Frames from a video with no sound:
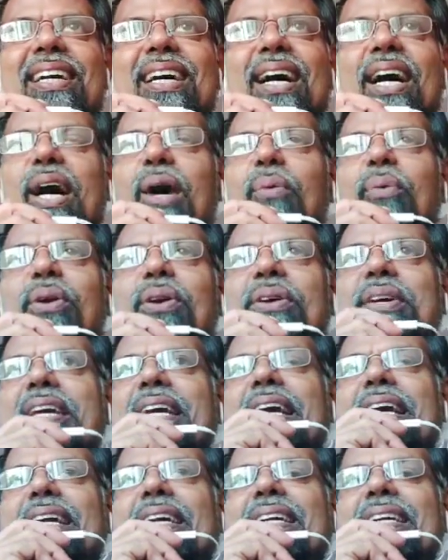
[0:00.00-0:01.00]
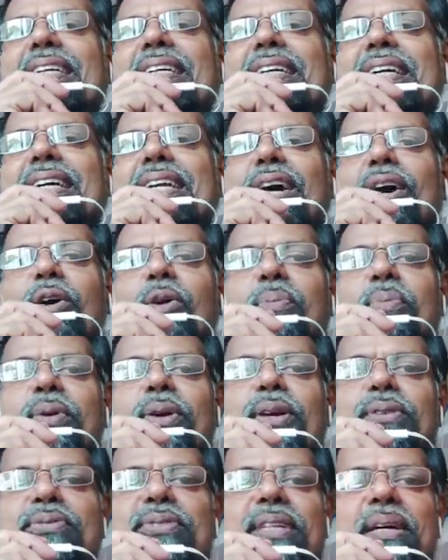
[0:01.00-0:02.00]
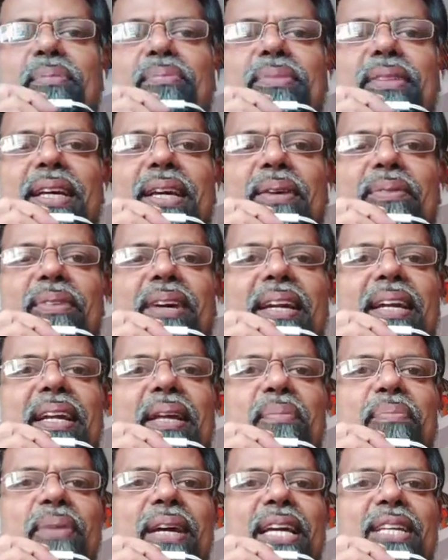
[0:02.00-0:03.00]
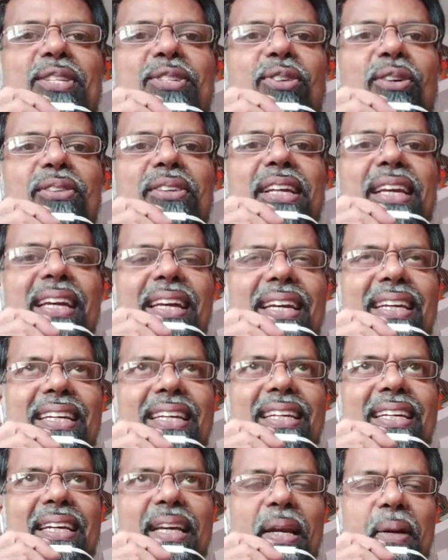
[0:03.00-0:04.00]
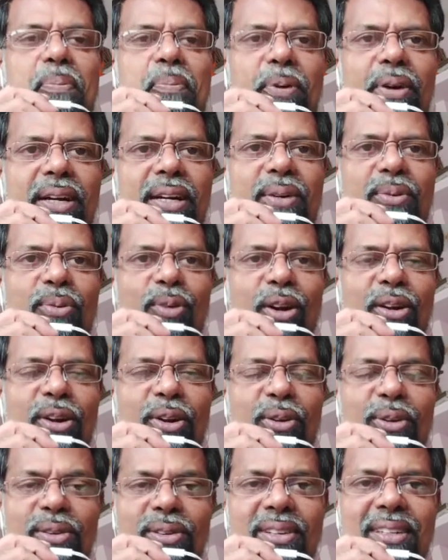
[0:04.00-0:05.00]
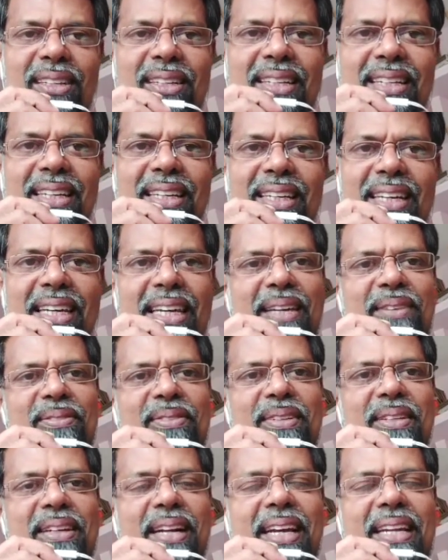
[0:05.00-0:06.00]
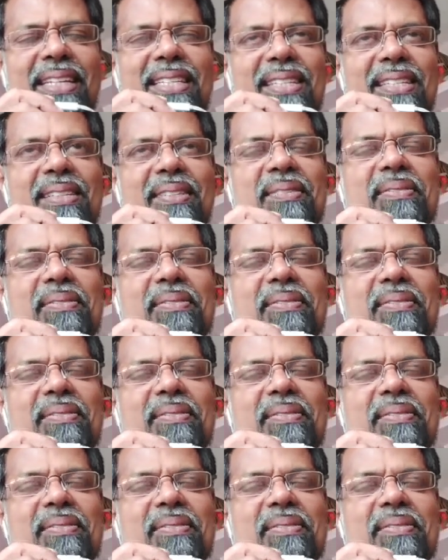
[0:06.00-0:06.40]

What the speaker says: how will you get an output of something? Only based on the input what you give, right?